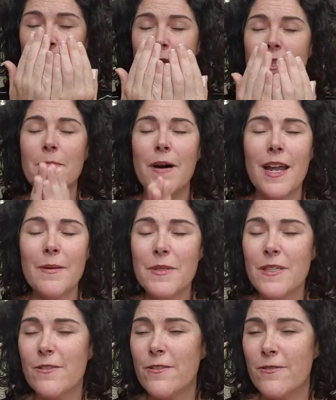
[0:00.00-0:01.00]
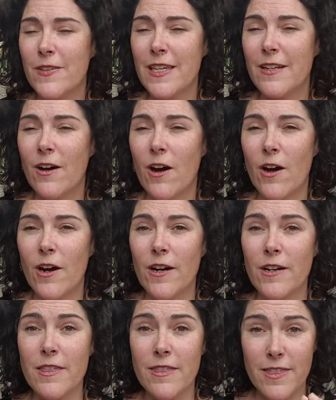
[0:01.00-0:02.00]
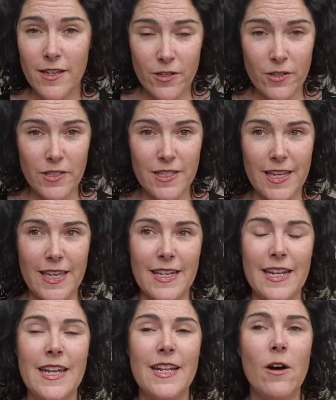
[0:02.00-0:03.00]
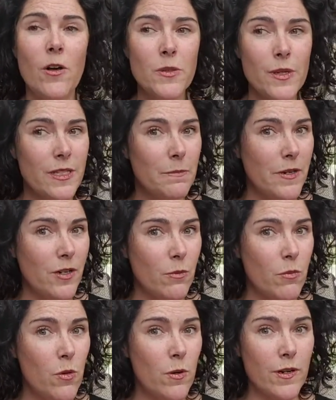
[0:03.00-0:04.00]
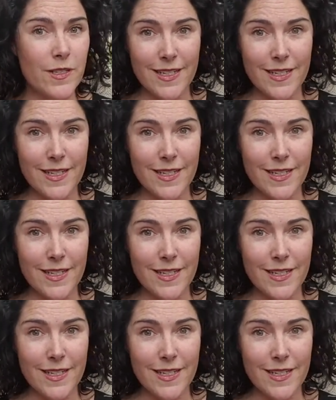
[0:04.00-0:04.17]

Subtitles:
But the bottoms of the feet are thicker skin and it also has bigger pores,